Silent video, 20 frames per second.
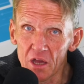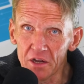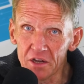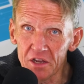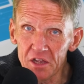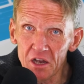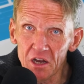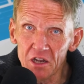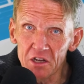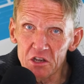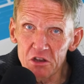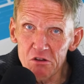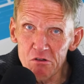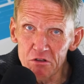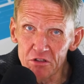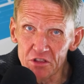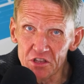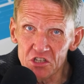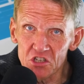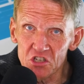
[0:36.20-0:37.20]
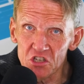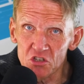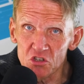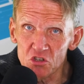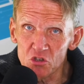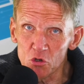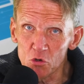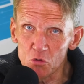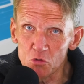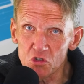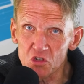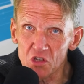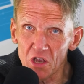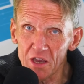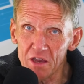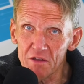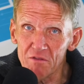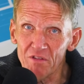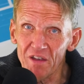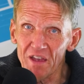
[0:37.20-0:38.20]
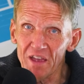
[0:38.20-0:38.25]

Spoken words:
and the idea of this is to save